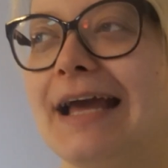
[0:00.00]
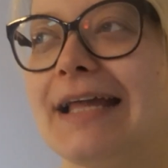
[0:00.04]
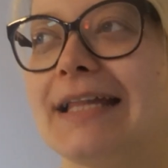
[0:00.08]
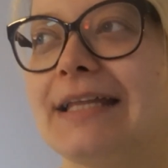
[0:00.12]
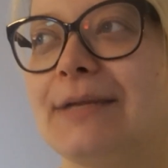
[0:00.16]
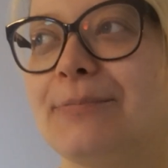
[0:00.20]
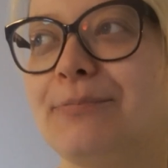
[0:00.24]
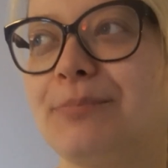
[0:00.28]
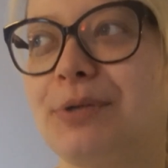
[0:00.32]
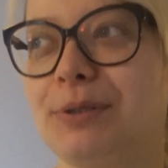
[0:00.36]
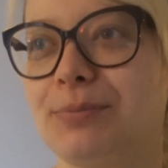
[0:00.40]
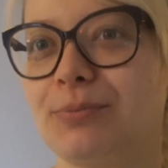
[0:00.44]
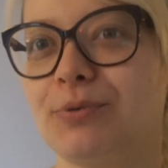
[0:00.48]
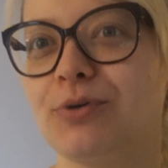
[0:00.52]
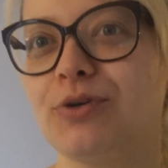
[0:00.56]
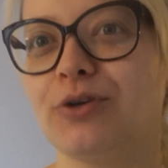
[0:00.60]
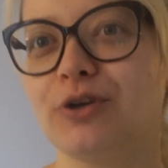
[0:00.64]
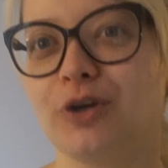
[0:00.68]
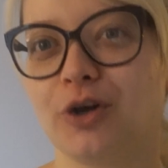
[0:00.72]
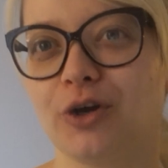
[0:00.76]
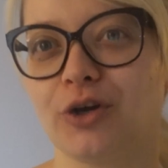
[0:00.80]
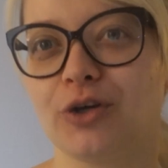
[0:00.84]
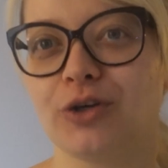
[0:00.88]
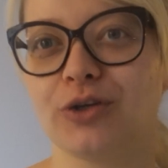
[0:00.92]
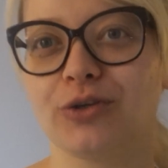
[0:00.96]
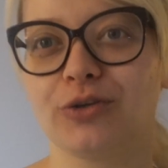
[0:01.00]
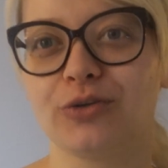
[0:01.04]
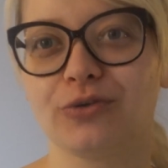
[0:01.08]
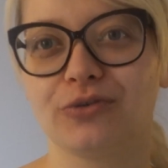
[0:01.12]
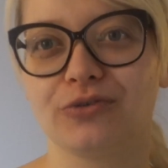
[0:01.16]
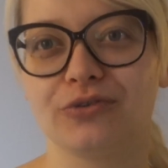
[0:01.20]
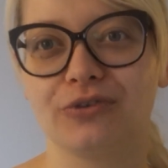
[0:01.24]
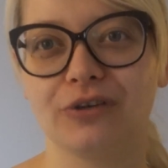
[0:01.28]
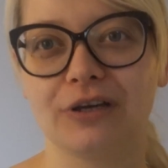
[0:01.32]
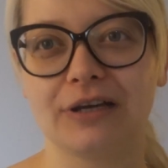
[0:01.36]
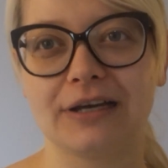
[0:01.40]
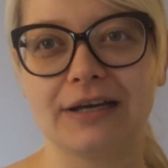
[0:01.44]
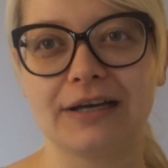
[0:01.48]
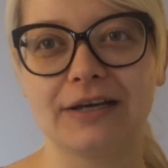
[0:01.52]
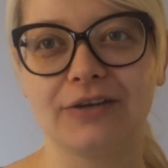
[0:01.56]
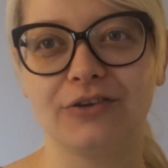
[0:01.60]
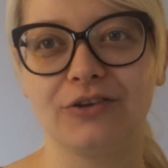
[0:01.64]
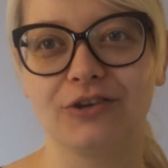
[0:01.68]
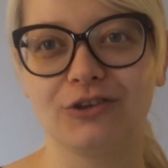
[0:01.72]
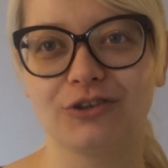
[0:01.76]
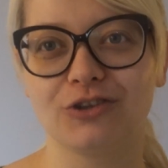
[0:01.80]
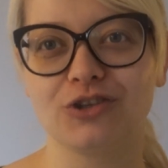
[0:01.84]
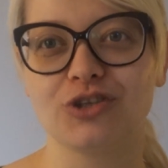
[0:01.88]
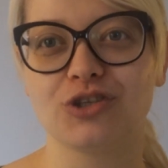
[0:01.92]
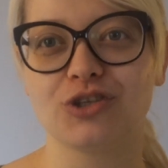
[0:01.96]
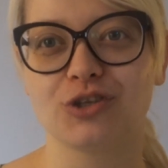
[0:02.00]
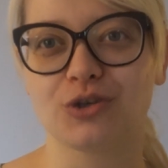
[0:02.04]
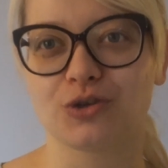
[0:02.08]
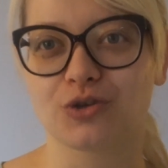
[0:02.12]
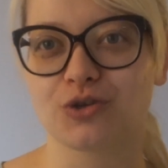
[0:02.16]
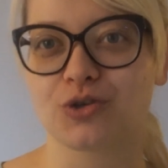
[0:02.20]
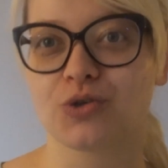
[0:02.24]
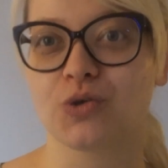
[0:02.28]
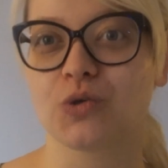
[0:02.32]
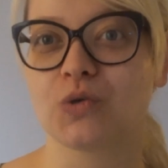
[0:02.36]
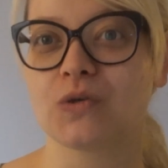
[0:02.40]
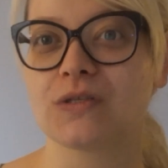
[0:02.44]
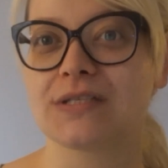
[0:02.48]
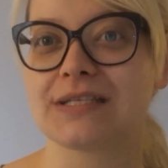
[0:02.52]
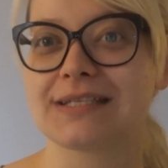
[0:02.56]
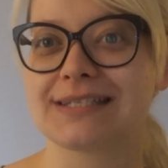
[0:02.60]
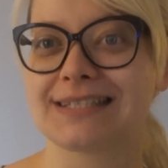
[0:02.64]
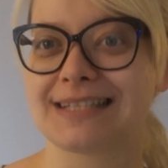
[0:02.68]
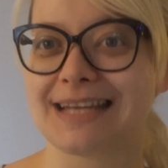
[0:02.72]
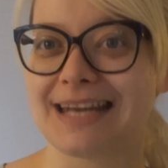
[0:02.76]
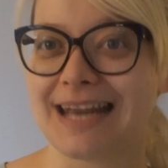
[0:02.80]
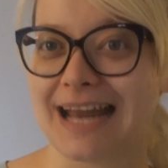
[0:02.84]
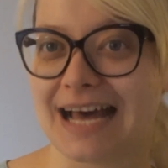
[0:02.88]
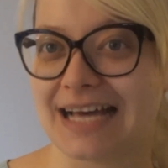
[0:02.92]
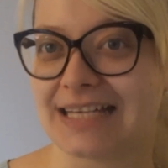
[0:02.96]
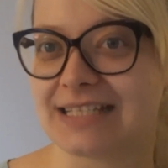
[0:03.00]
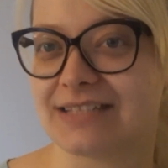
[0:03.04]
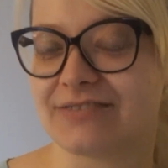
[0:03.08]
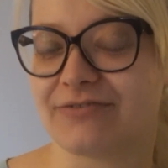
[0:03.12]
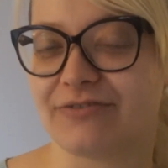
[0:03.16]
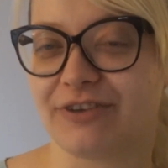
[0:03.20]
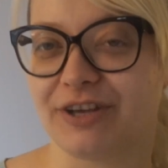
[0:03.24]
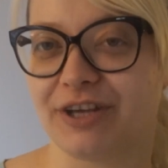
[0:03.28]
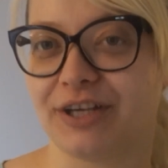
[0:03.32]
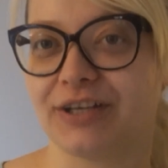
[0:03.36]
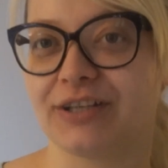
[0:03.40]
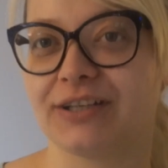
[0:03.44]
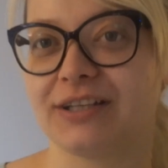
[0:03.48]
then people are going to notice your shoes as the last thing.